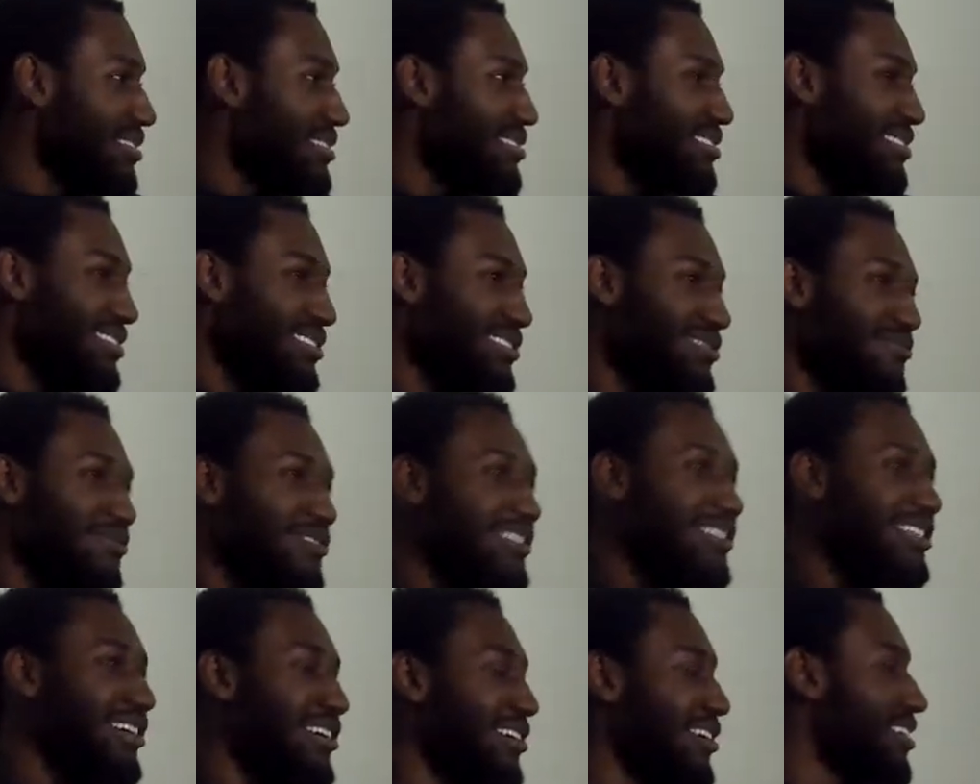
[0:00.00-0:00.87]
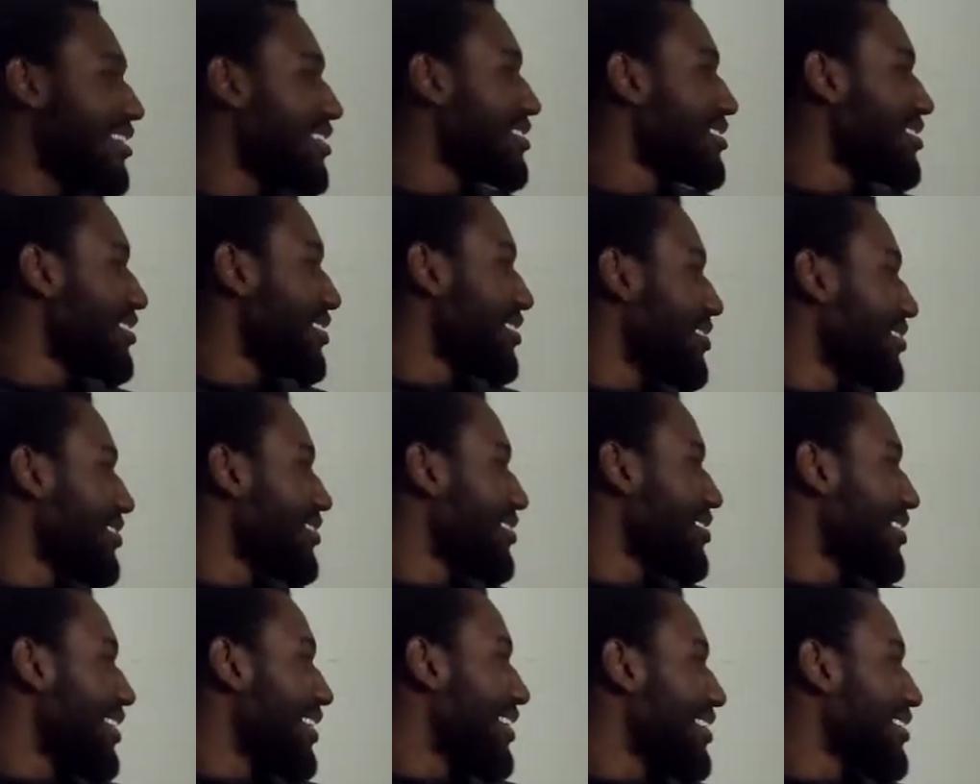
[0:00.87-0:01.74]
It's really hard to
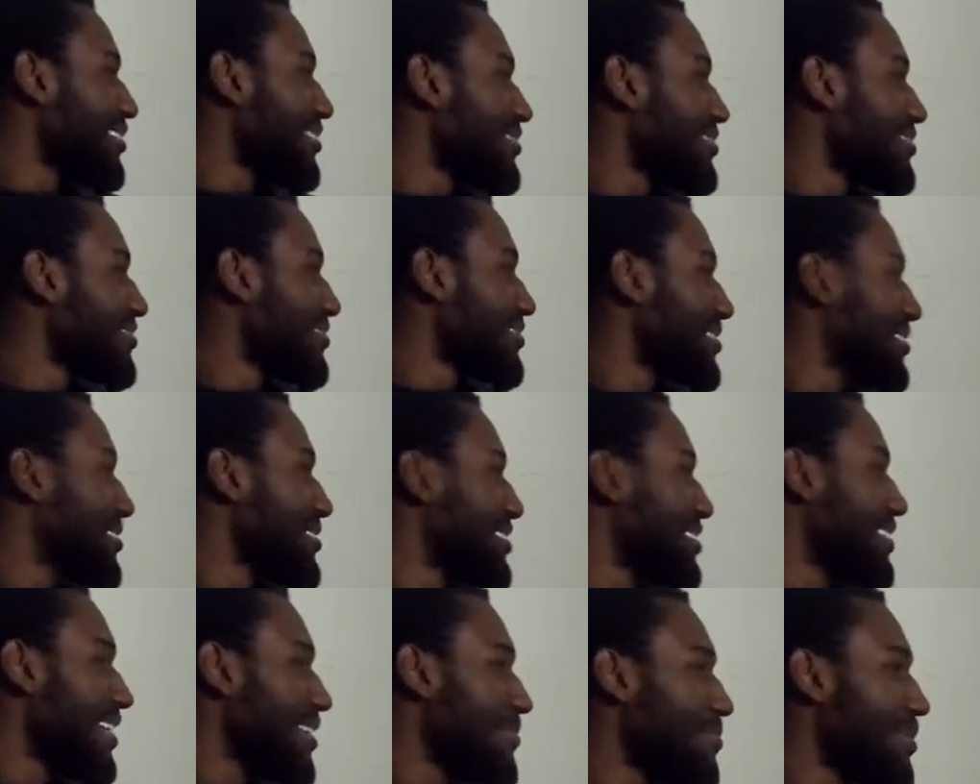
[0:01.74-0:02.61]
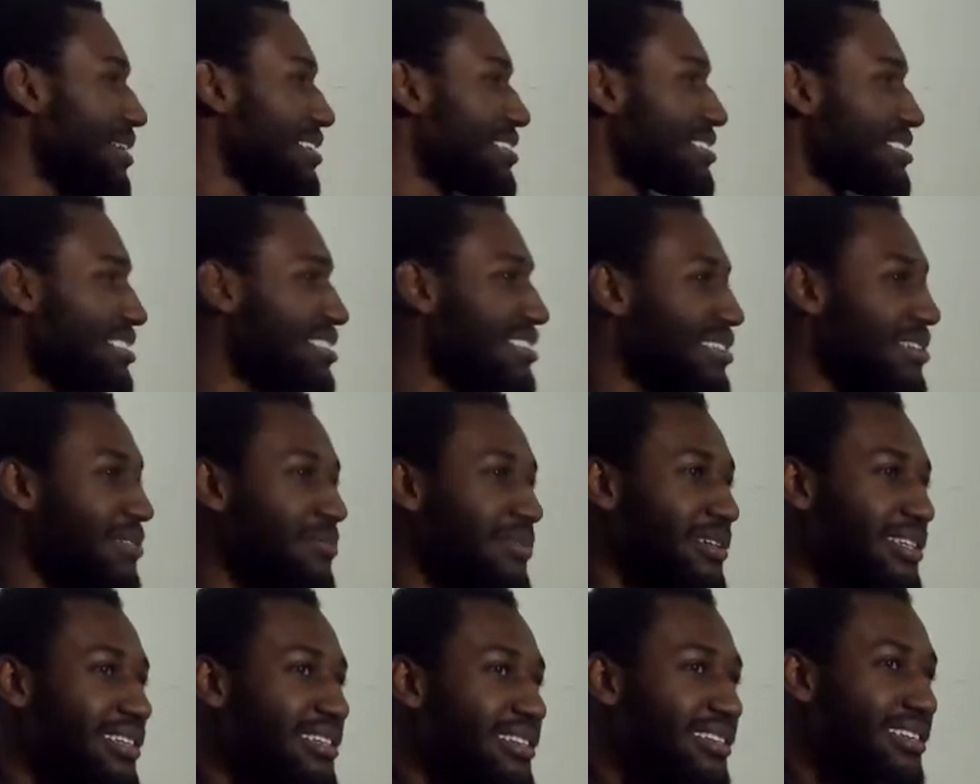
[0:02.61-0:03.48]
stay patient, though.
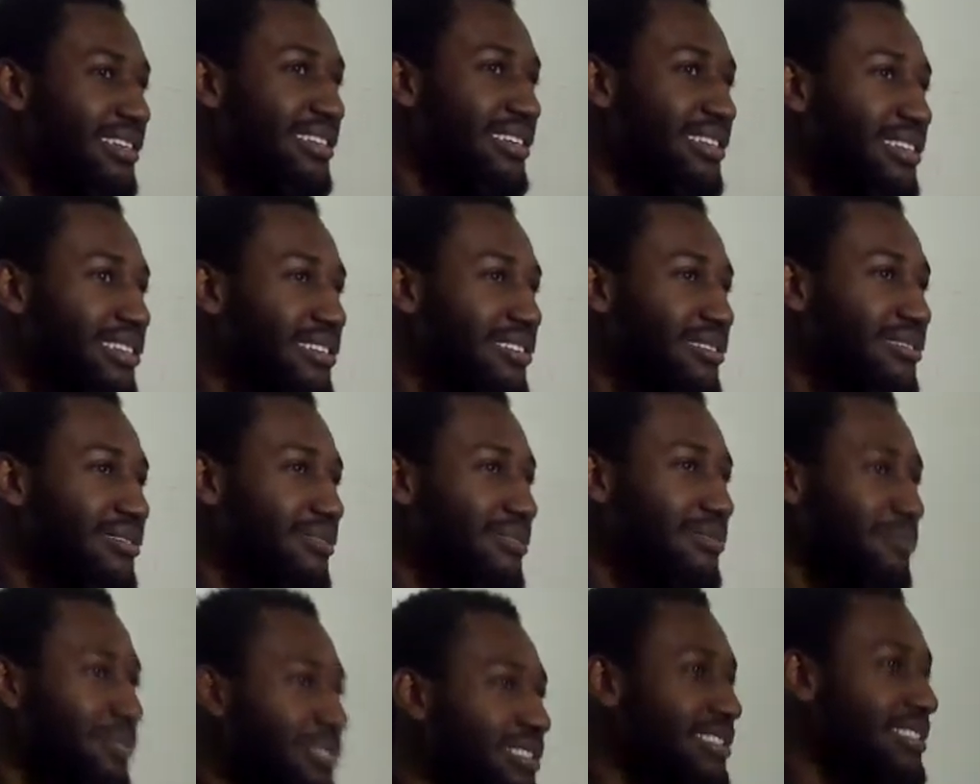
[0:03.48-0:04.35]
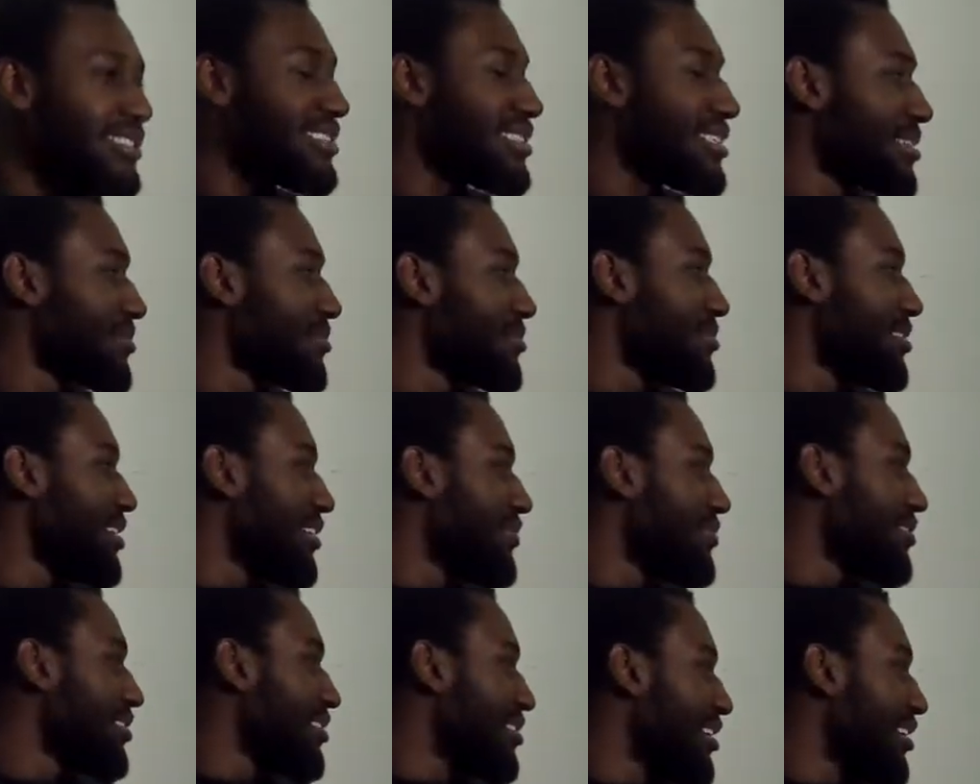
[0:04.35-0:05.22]
But with this team, you
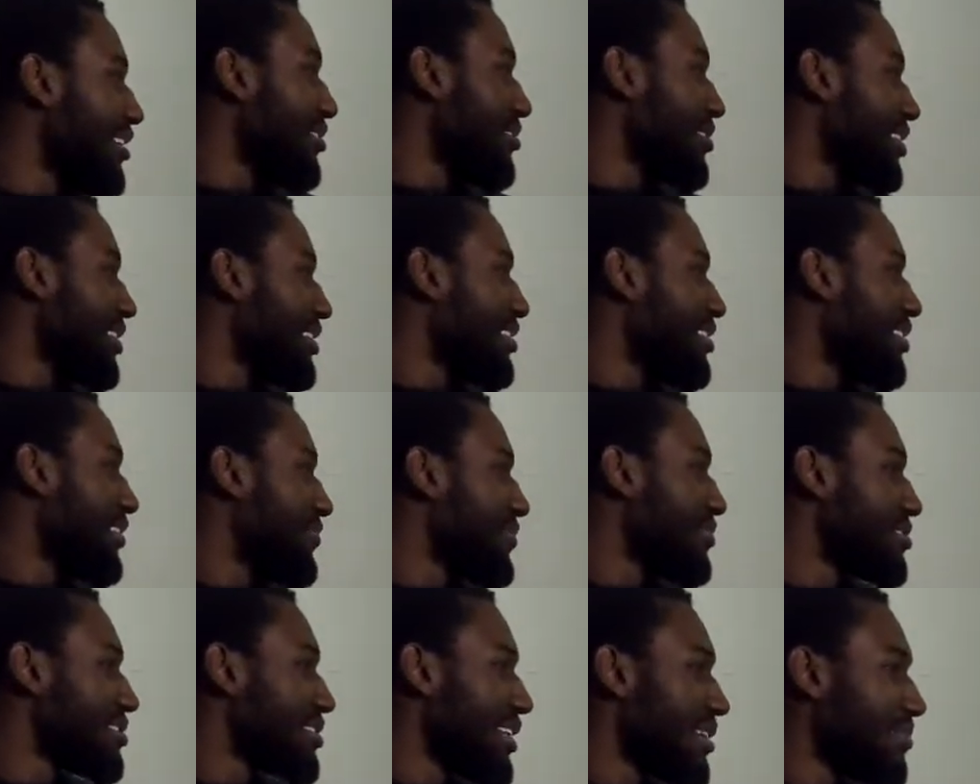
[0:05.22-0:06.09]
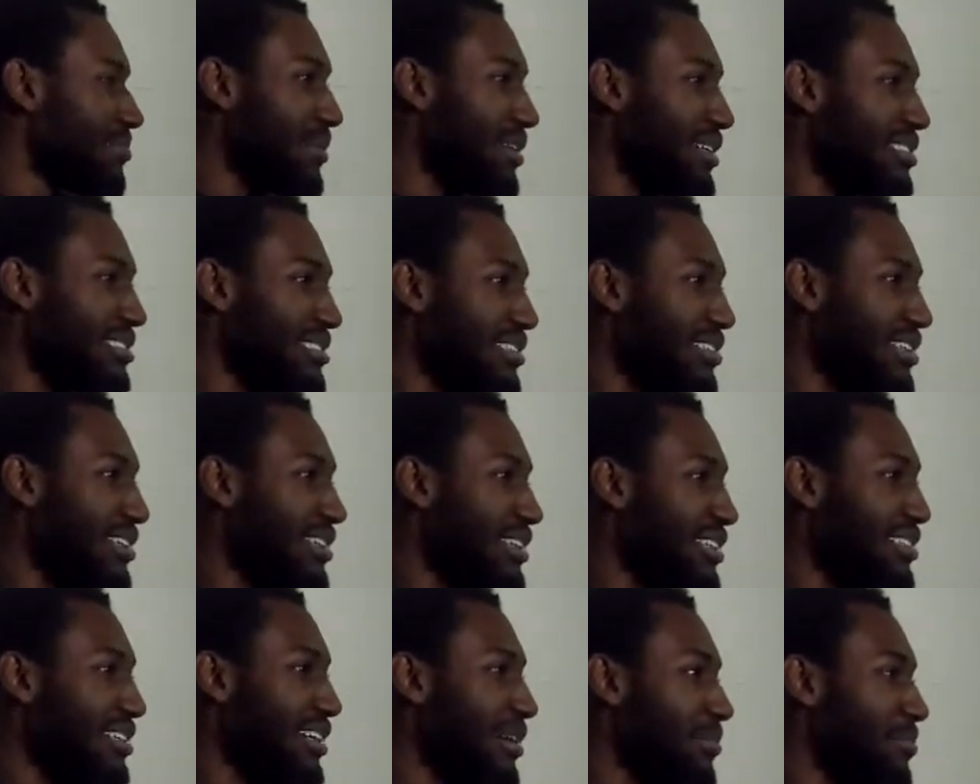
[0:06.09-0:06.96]
definitely know that if you stay patient and
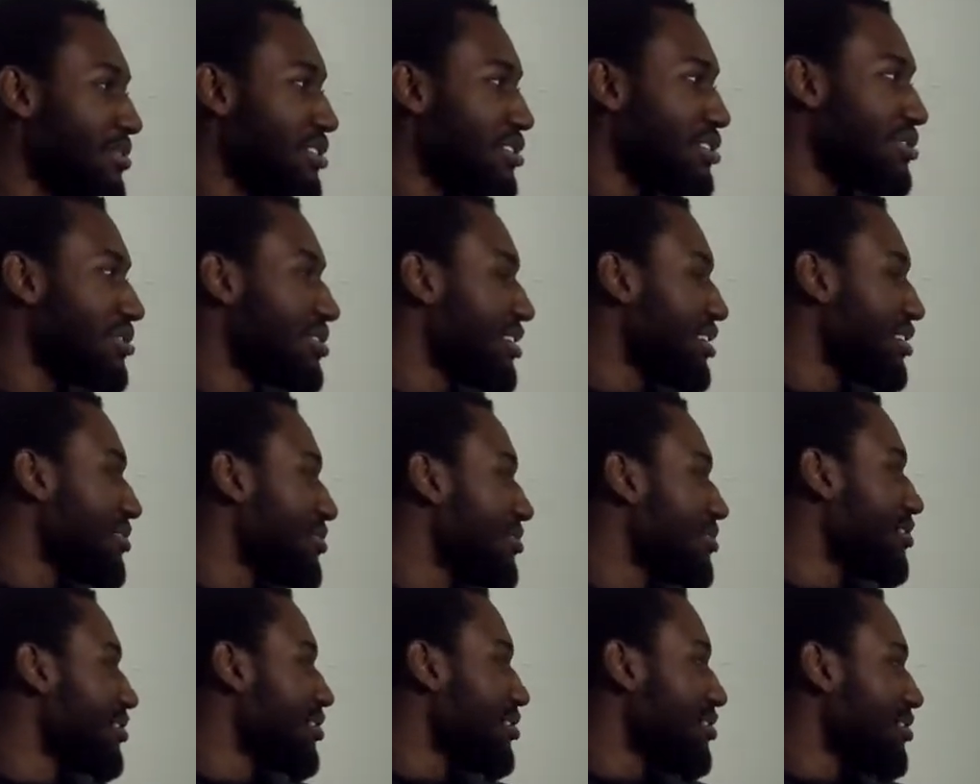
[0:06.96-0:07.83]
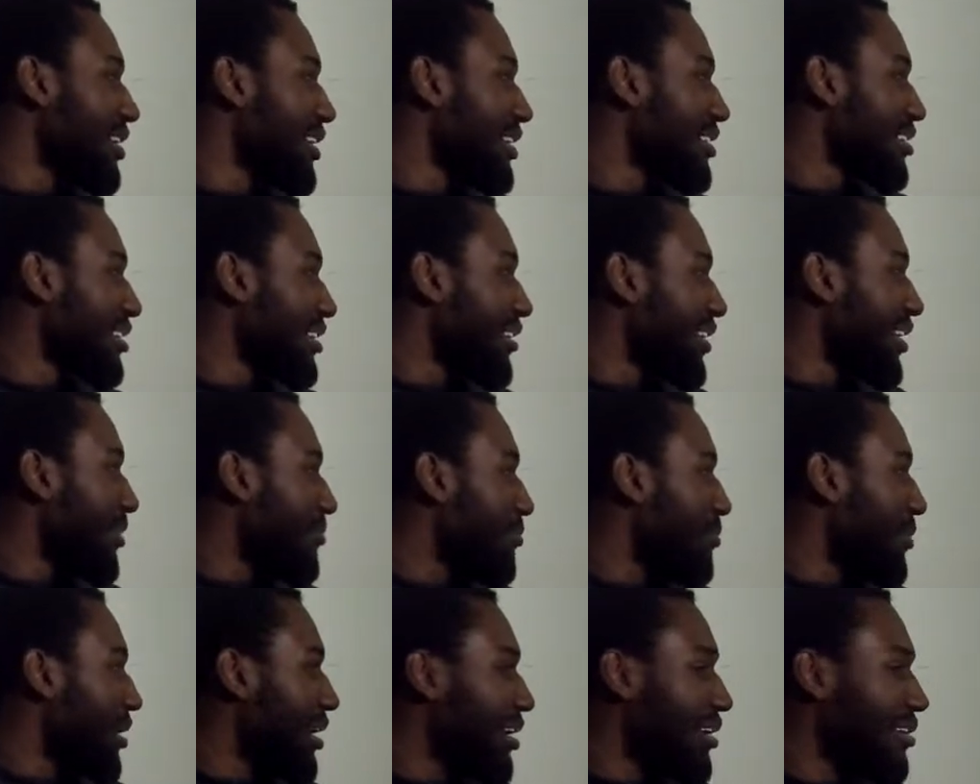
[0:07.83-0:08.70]
get the opportunity, you have to go out
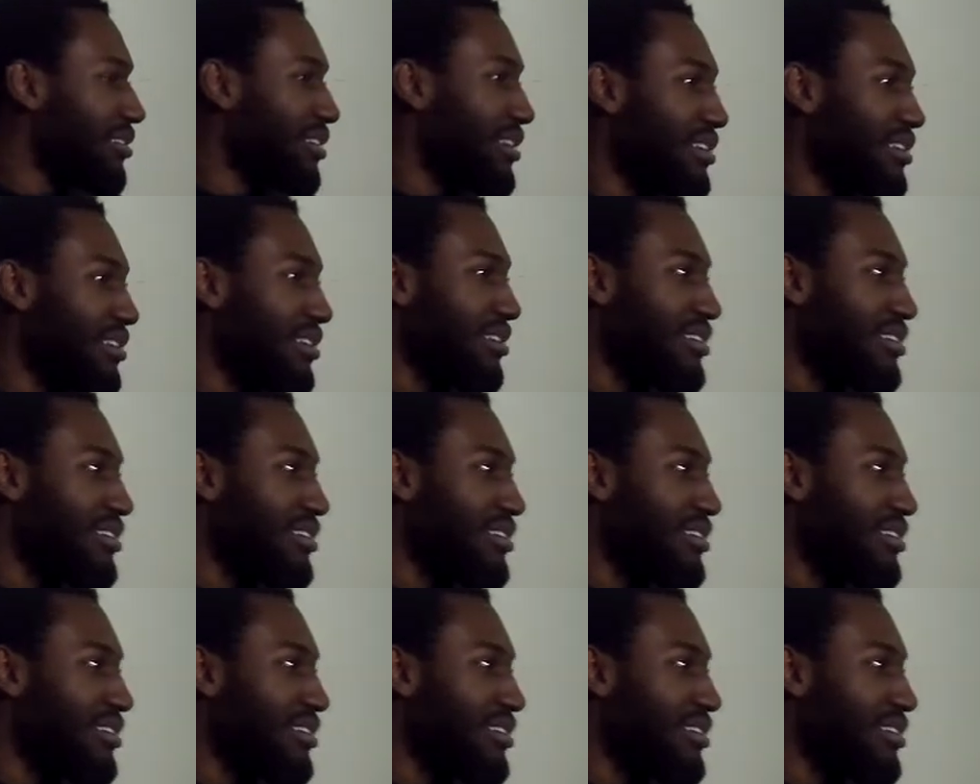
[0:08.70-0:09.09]
and ball.